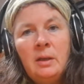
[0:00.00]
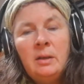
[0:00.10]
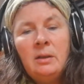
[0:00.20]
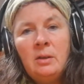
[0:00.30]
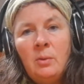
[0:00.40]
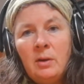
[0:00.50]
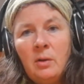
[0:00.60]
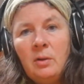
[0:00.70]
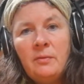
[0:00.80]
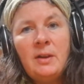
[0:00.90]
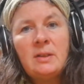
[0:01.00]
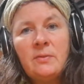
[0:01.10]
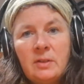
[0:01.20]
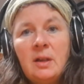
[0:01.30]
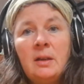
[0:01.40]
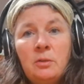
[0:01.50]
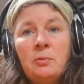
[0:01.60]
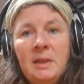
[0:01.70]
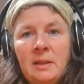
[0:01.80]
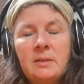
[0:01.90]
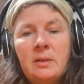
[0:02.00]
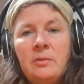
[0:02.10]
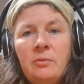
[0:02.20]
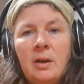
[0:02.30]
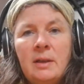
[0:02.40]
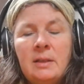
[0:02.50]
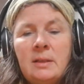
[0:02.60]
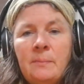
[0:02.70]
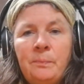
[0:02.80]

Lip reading: on all the festivals, kind of greet the sunrise,